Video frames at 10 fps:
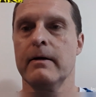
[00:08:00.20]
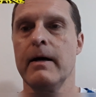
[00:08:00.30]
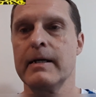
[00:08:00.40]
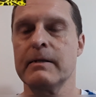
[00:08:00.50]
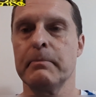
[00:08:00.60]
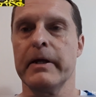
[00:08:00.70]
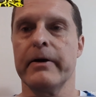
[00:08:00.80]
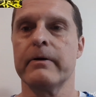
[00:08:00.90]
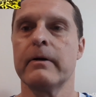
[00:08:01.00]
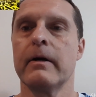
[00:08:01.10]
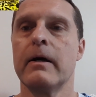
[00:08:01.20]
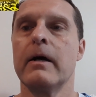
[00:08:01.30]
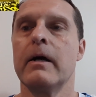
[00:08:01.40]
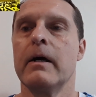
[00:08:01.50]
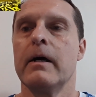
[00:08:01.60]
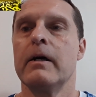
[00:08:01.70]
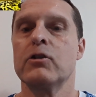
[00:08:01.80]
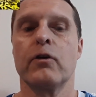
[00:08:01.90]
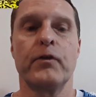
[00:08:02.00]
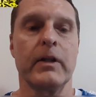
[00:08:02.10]
as a player.
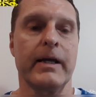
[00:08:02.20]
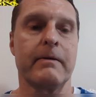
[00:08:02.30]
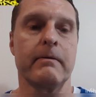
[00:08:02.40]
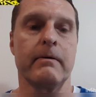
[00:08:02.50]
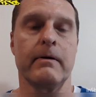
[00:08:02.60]
So if you like